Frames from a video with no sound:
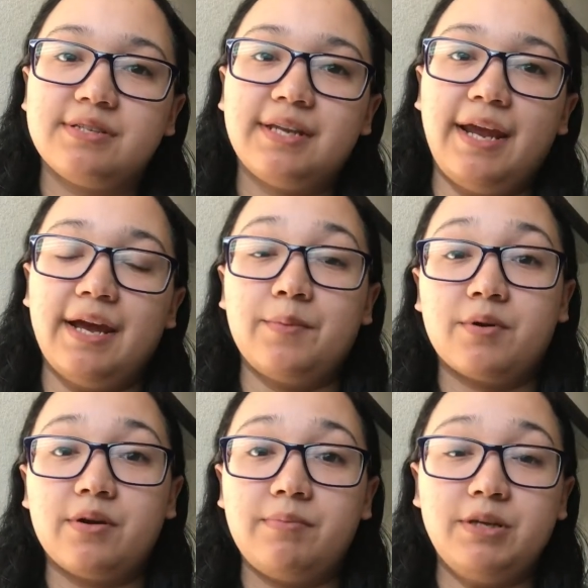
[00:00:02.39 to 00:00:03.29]
Today I'm
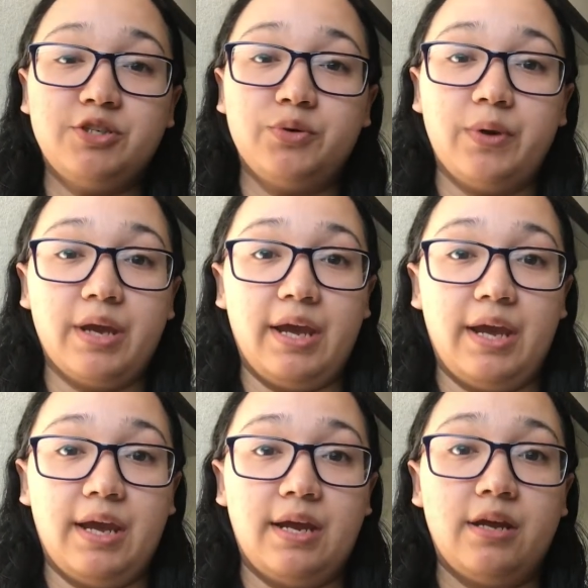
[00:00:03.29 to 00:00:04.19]
going to be doing
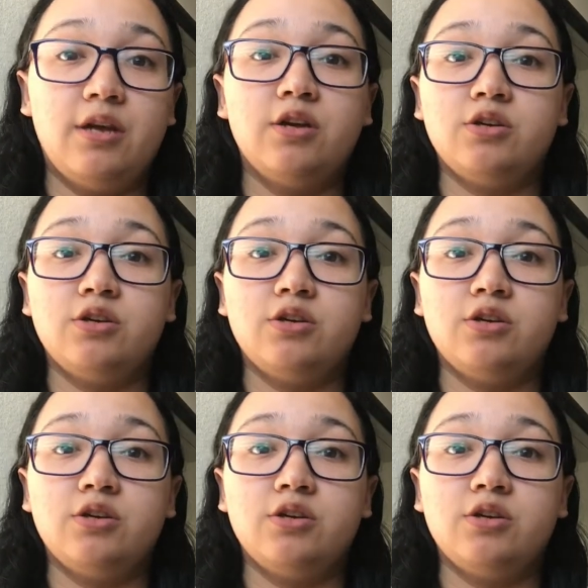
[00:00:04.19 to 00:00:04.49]
a